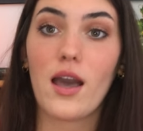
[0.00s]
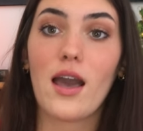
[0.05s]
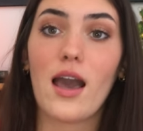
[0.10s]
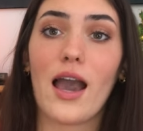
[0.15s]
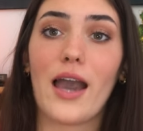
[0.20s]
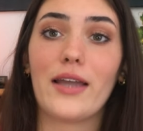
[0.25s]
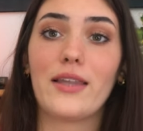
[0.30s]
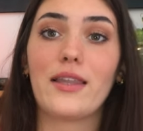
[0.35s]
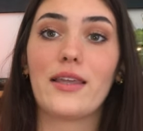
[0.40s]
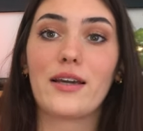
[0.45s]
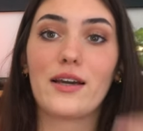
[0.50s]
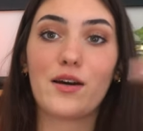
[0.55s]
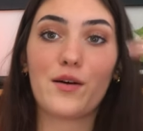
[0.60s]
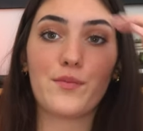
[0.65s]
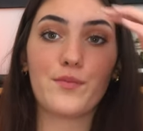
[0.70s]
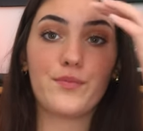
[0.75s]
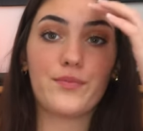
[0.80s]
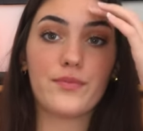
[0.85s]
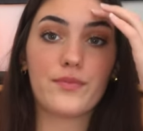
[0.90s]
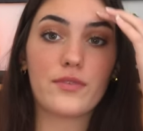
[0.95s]
had like
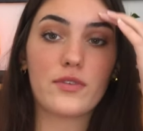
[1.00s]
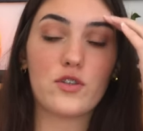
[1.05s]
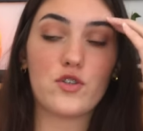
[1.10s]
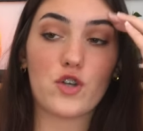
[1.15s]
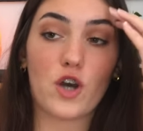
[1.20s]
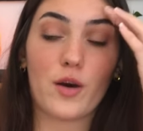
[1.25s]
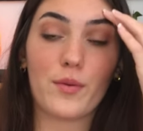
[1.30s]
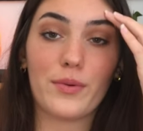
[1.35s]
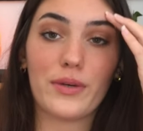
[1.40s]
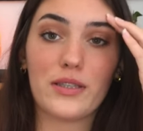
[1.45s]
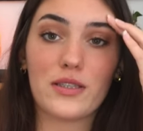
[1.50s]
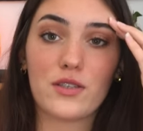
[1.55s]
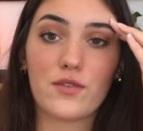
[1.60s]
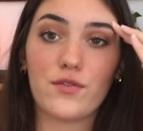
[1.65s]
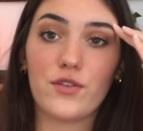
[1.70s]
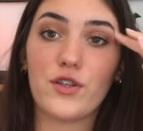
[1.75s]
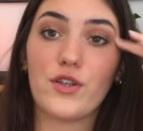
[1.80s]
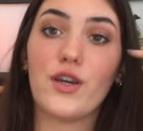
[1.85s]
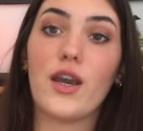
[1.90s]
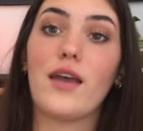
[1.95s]
a job
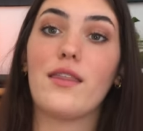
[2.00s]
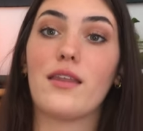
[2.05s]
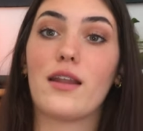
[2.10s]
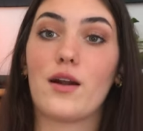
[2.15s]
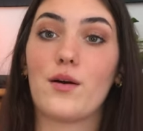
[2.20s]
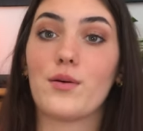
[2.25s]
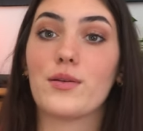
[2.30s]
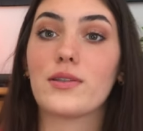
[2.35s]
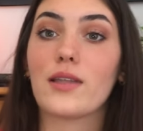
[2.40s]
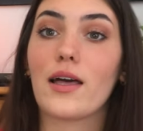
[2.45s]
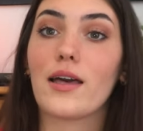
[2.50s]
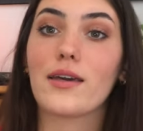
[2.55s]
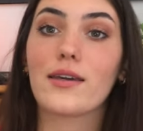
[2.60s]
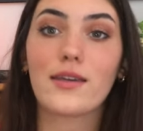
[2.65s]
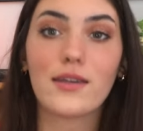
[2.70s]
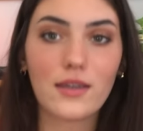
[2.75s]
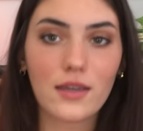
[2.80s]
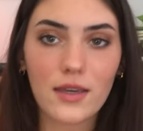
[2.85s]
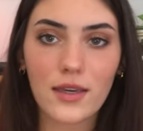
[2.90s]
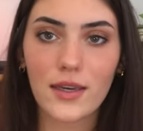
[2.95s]
interview and then I was
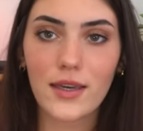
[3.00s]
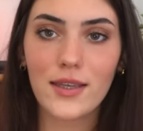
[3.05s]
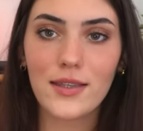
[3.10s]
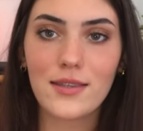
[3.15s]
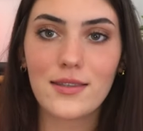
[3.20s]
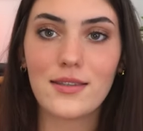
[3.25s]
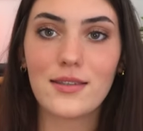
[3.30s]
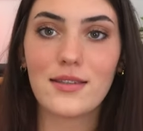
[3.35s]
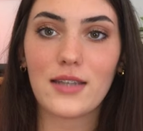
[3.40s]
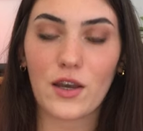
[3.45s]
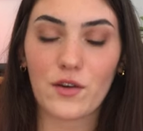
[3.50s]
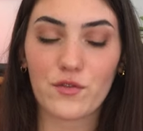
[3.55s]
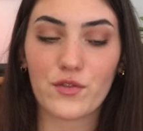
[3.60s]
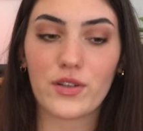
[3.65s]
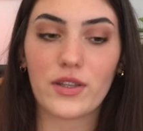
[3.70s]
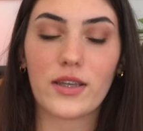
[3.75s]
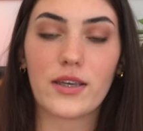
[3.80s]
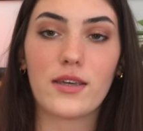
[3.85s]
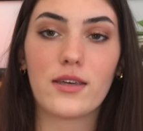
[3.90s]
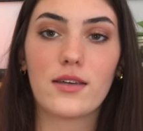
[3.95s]
like it's
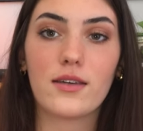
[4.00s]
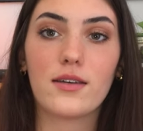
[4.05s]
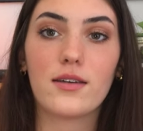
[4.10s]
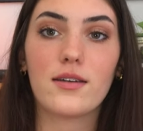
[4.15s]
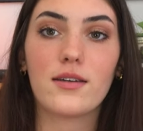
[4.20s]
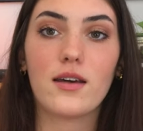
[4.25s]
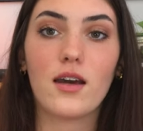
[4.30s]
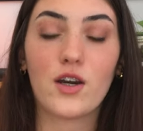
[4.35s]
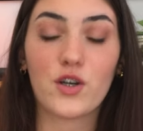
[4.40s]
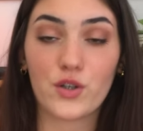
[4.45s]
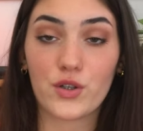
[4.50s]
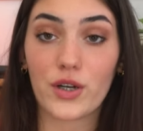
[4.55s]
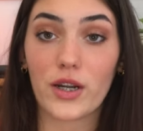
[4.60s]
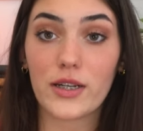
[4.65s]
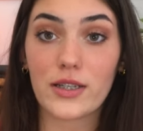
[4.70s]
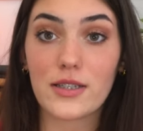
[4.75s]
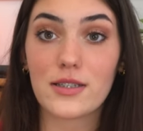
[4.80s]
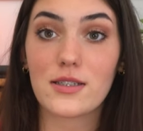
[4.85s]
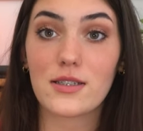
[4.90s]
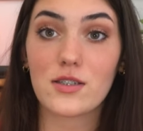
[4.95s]
definitely a good
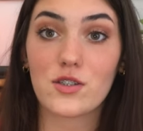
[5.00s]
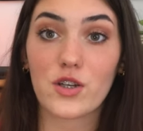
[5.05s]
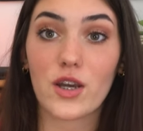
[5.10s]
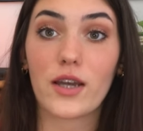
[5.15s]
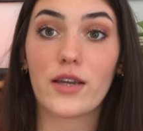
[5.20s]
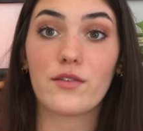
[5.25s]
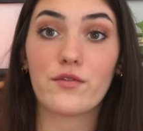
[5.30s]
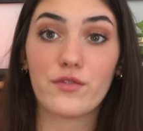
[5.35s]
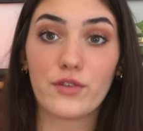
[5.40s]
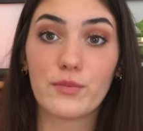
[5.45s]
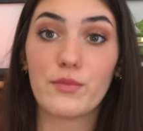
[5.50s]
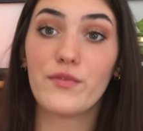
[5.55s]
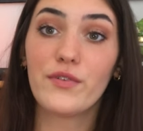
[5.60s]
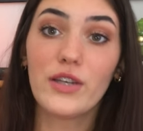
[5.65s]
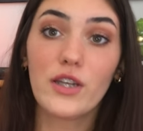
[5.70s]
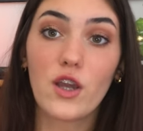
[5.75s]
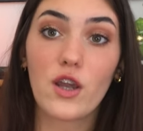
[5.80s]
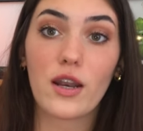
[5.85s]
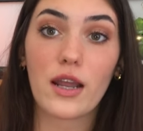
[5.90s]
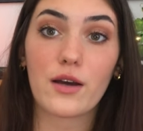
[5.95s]
idea to try and film a
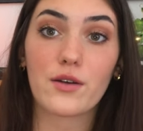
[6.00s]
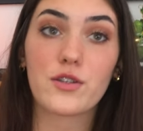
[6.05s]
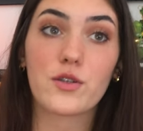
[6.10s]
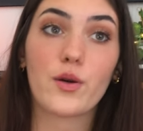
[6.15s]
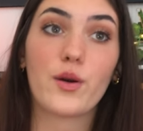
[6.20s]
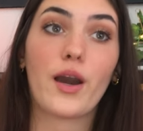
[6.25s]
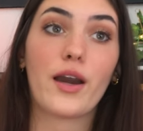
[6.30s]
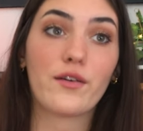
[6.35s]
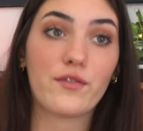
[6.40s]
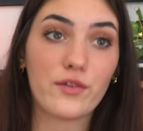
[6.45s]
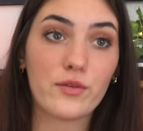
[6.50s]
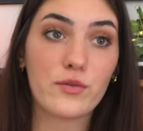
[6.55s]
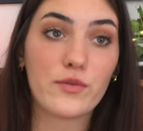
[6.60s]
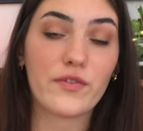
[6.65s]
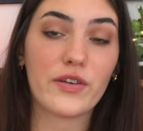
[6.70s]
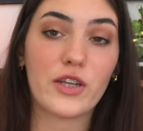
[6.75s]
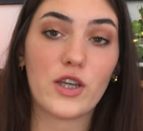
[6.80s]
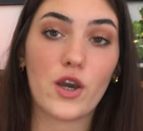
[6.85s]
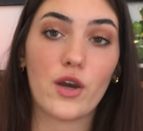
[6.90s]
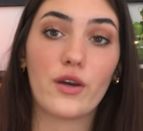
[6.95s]
video now. So I filmed a
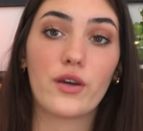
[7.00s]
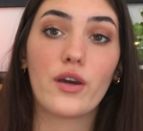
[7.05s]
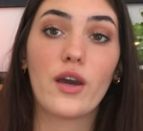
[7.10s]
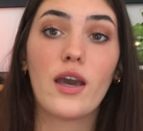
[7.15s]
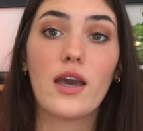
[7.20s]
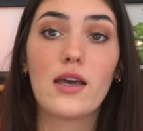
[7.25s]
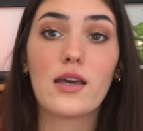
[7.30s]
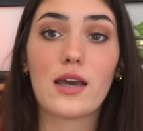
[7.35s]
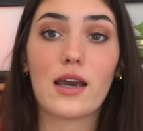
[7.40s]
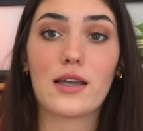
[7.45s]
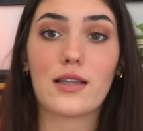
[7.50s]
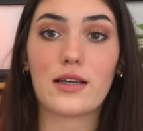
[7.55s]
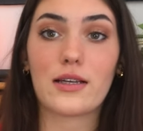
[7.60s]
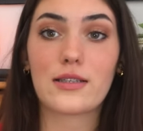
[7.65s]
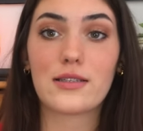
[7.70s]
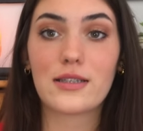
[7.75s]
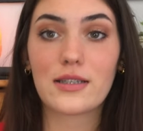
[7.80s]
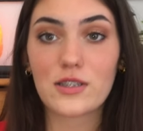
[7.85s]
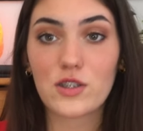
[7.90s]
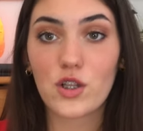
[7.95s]
video at like
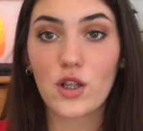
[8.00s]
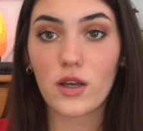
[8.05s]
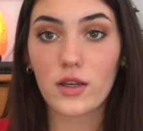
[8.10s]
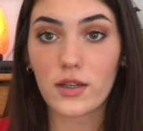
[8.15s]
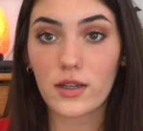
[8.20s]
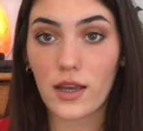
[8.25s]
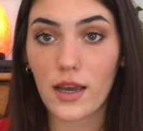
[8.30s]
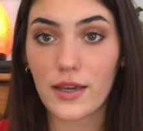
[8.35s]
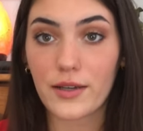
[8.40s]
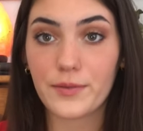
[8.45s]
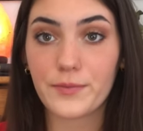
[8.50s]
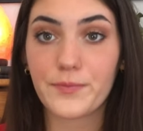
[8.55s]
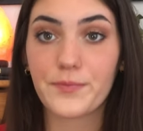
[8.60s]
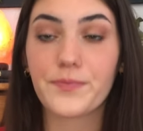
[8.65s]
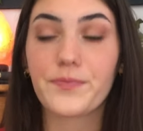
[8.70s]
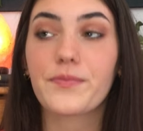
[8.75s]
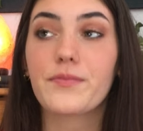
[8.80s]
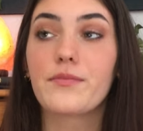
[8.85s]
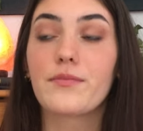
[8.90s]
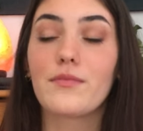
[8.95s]
6 o'clock at night
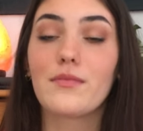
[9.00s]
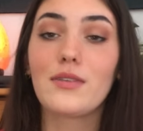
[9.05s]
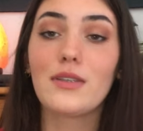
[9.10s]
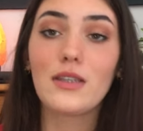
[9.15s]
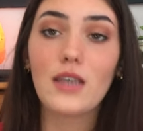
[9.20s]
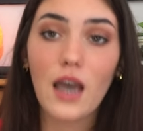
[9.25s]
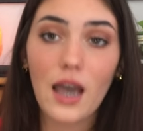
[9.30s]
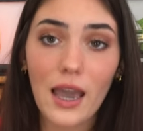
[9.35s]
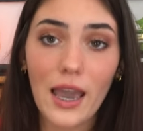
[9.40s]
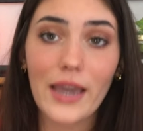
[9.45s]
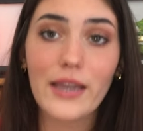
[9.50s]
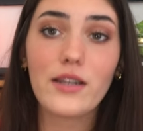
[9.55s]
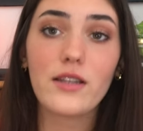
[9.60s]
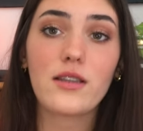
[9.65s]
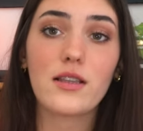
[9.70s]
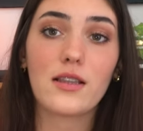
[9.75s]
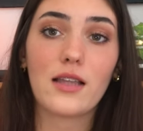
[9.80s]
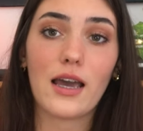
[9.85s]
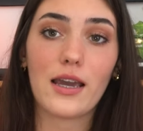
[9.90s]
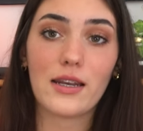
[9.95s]
I hated the
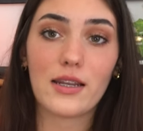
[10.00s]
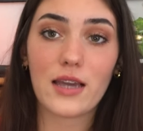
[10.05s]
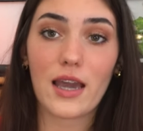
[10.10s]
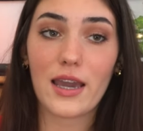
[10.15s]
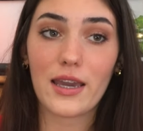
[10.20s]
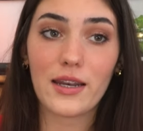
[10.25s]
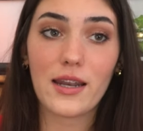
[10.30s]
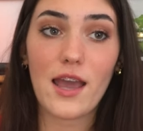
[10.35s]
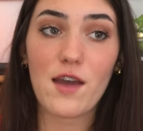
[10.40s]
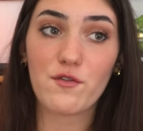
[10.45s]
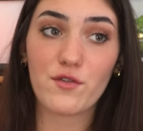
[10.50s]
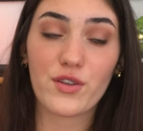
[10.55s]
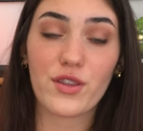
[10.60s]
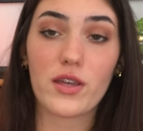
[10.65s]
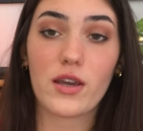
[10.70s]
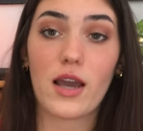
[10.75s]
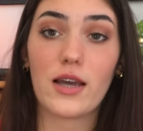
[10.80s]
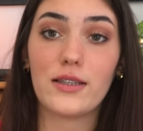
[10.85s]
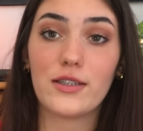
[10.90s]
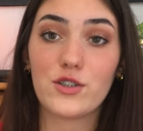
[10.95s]
lighting, I hated
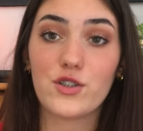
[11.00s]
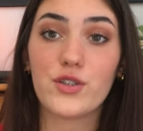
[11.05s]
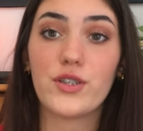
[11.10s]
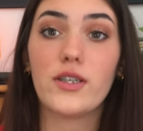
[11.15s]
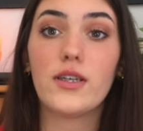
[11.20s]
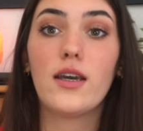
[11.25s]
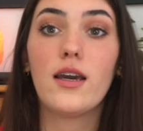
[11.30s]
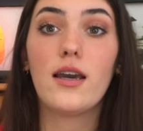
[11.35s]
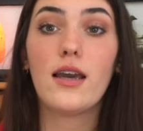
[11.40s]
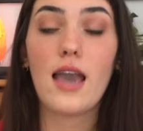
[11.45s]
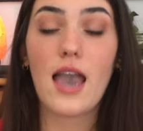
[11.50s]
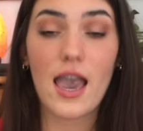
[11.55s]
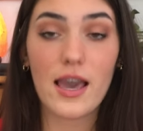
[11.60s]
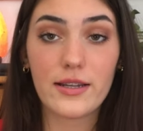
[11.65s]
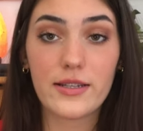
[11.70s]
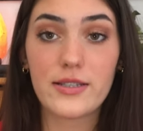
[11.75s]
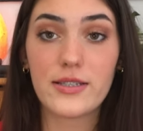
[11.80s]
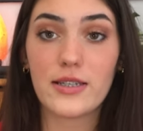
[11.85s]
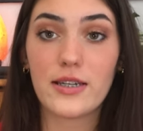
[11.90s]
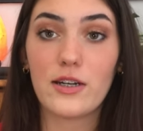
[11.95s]
everything. I literally
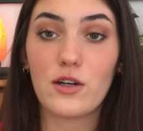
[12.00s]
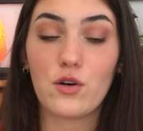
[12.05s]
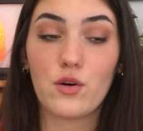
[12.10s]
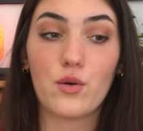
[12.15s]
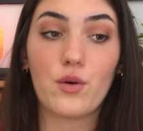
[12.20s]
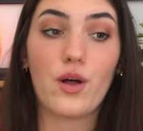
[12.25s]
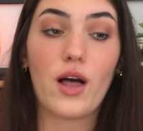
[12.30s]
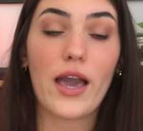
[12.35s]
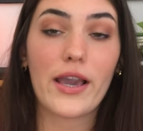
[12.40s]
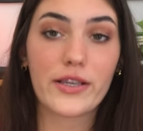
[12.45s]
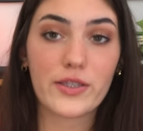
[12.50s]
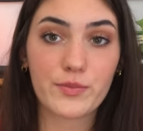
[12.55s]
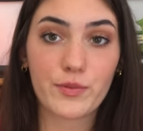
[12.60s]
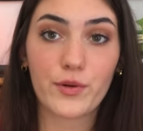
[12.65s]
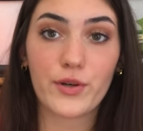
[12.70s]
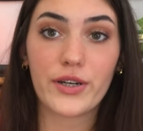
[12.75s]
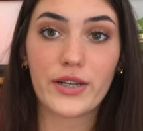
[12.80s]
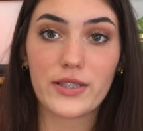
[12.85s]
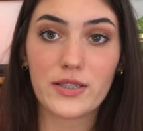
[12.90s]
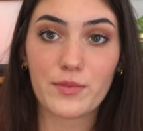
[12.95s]
edited it all,
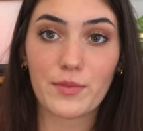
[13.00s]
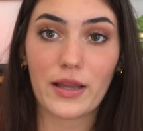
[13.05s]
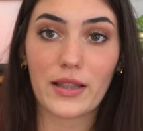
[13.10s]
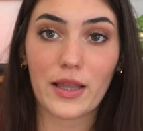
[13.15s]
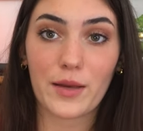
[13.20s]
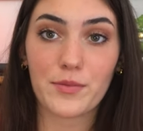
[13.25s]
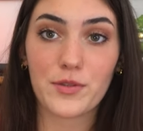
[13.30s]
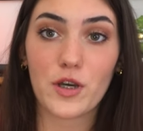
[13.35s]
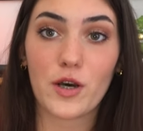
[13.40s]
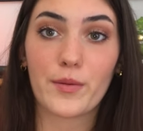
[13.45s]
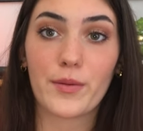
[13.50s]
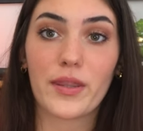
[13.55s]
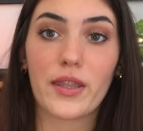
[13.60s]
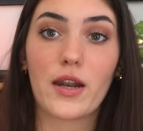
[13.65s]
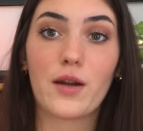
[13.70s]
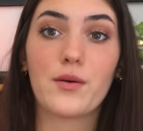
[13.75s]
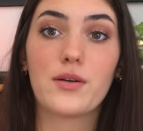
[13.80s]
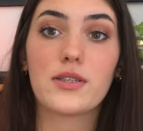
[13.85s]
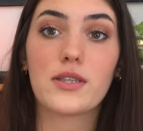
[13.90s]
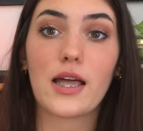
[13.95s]
exported it to my laptop, and then
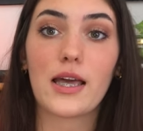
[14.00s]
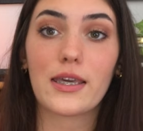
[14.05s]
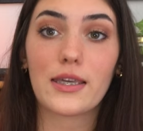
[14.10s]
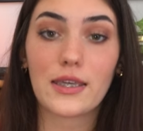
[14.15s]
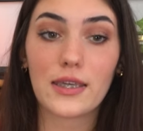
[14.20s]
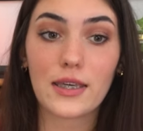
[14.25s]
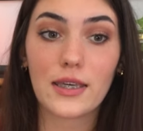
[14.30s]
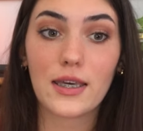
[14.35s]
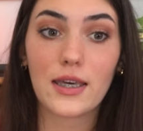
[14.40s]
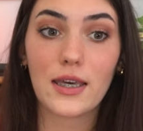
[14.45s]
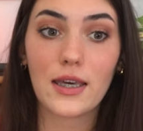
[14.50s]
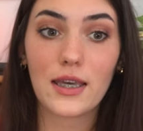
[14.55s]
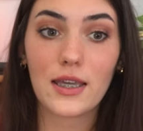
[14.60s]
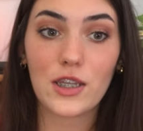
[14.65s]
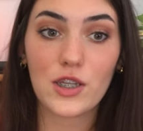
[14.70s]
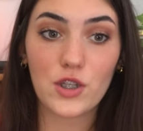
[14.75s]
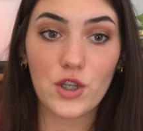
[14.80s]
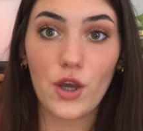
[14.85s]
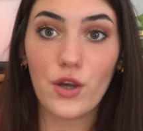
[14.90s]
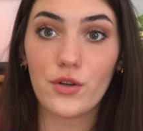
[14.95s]
I was like,
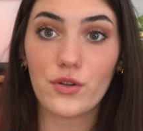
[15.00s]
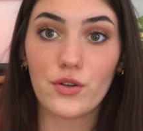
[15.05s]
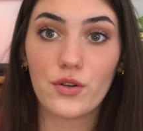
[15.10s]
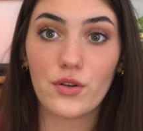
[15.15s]
no,